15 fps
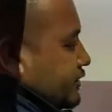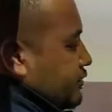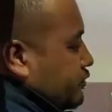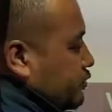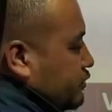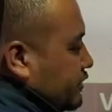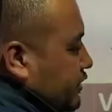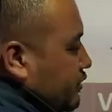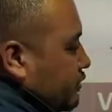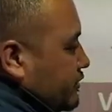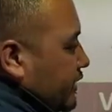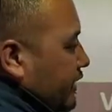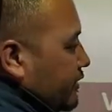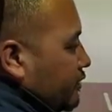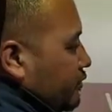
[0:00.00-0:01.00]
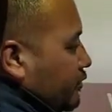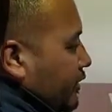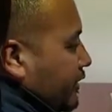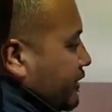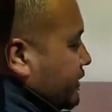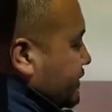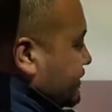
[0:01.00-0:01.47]
Two zeros are
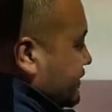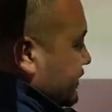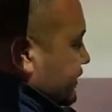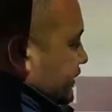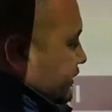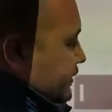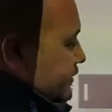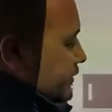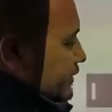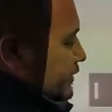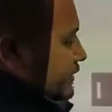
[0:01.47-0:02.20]
included in the C.